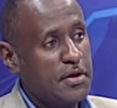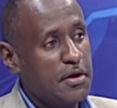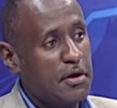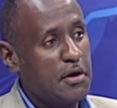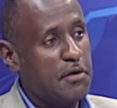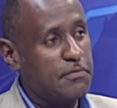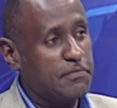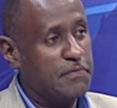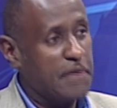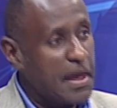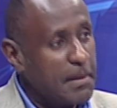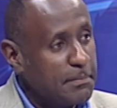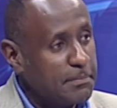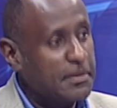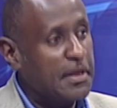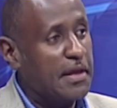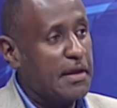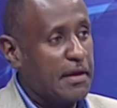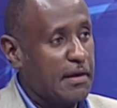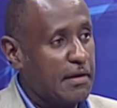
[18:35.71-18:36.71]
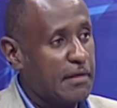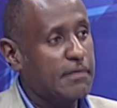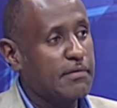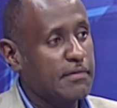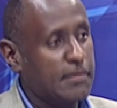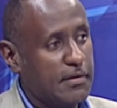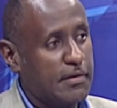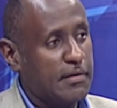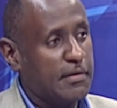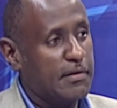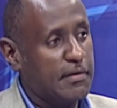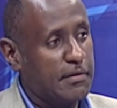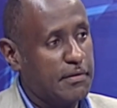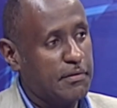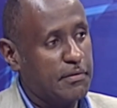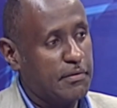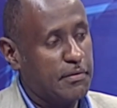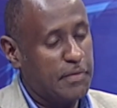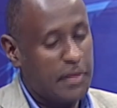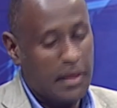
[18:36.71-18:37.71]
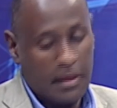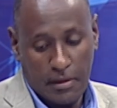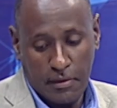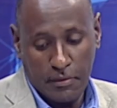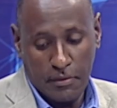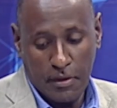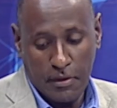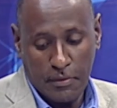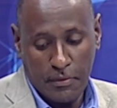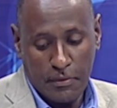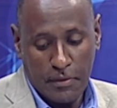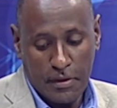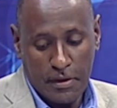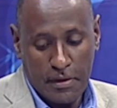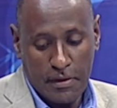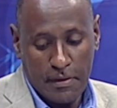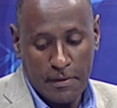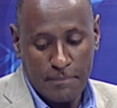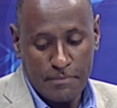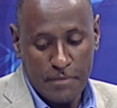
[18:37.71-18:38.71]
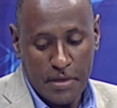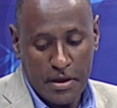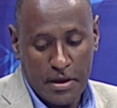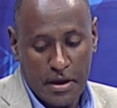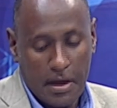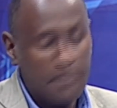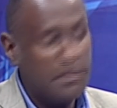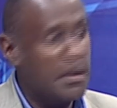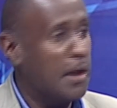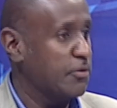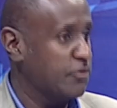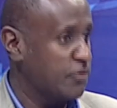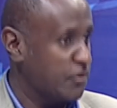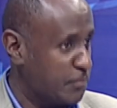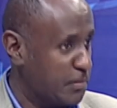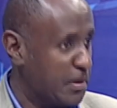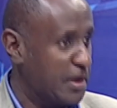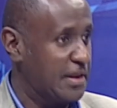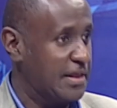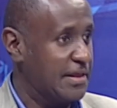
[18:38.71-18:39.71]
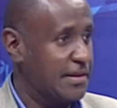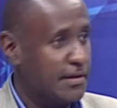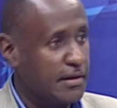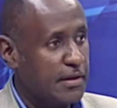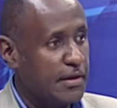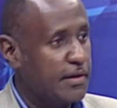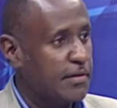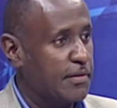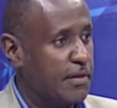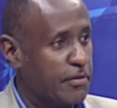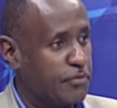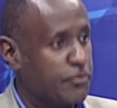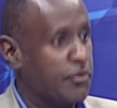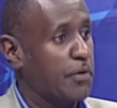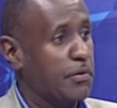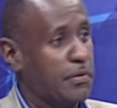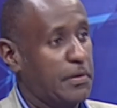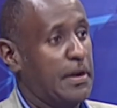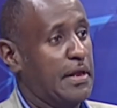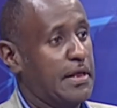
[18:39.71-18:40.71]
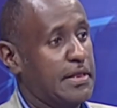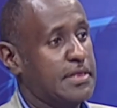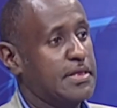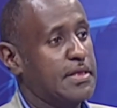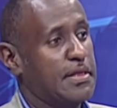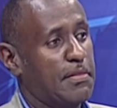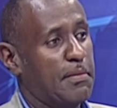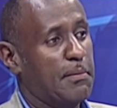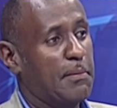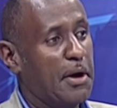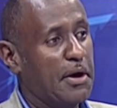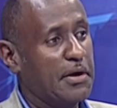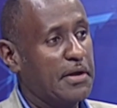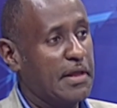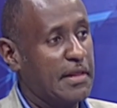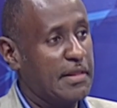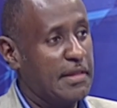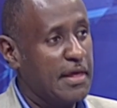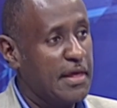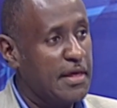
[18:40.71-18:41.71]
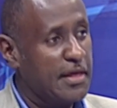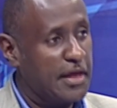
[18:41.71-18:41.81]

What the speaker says: of emptying the amount of money that circulates in the market,